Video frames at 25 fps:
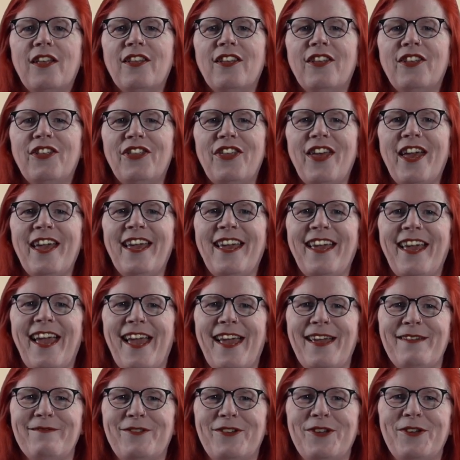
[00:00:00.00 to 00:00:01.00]
they
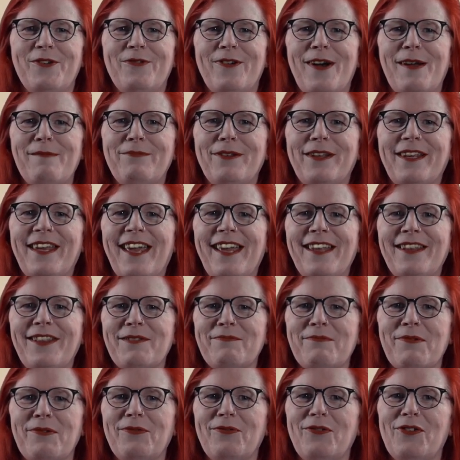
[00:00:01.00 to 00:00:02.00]
aim to replicate
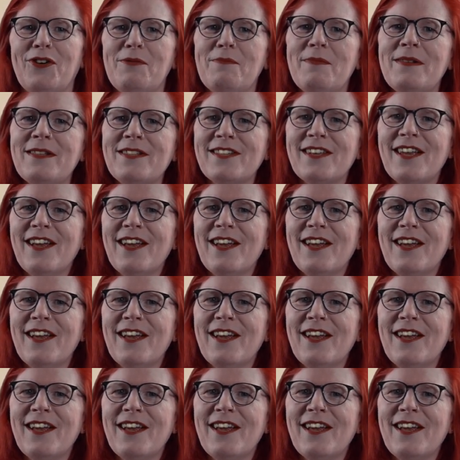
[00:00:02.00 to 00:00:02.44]
the performance